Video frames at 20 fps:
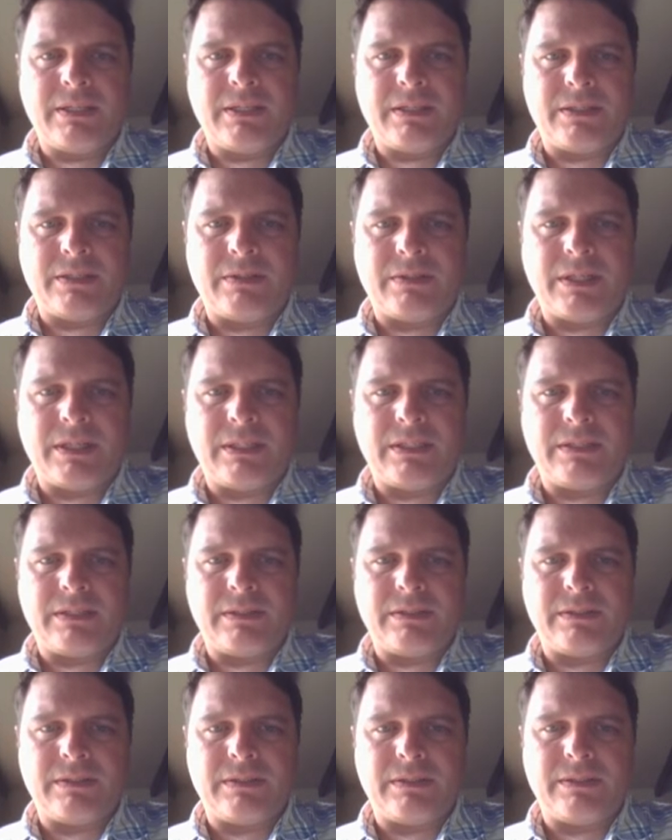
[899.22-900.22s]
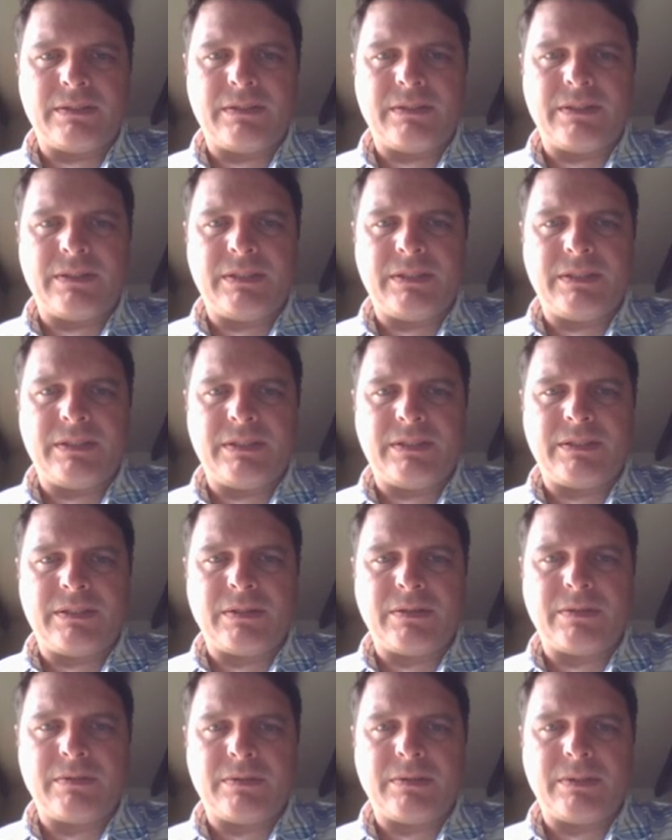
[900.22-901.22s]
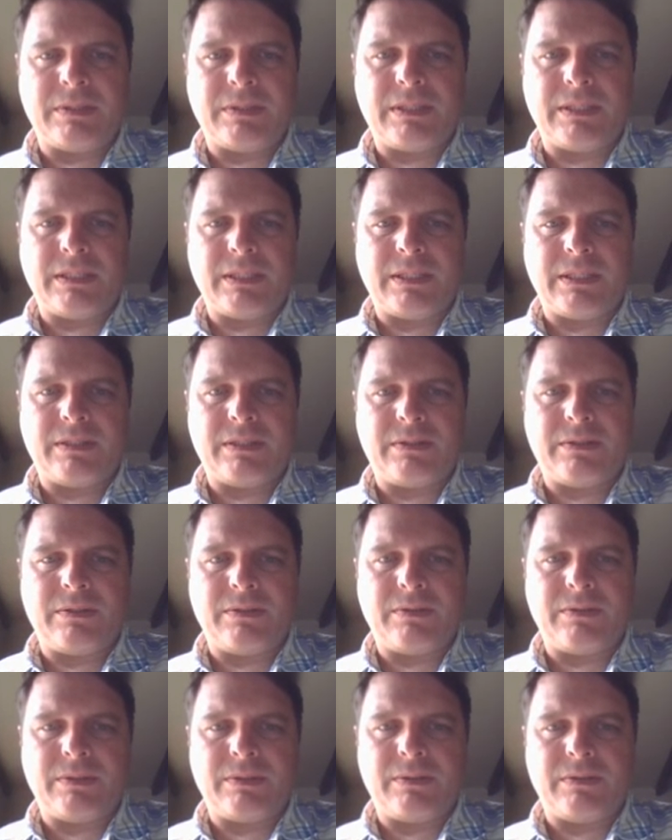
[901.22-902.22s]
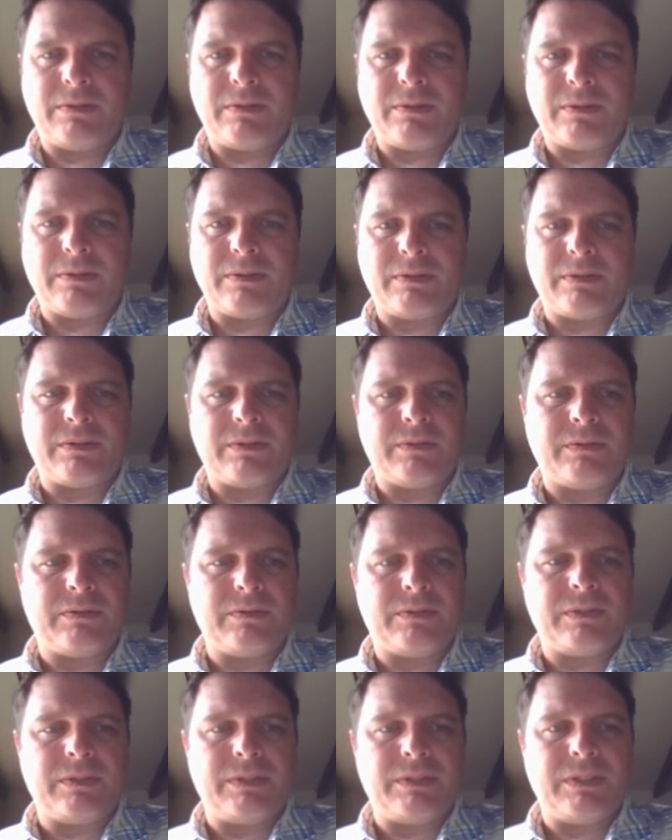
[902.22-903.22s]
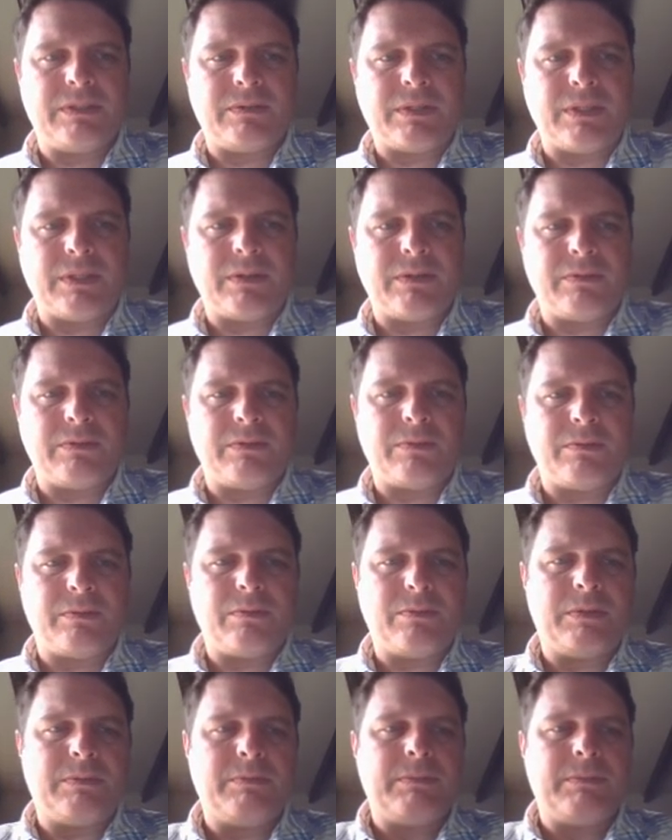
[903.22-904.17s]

All right, 0 and 2 2/3. So 0 would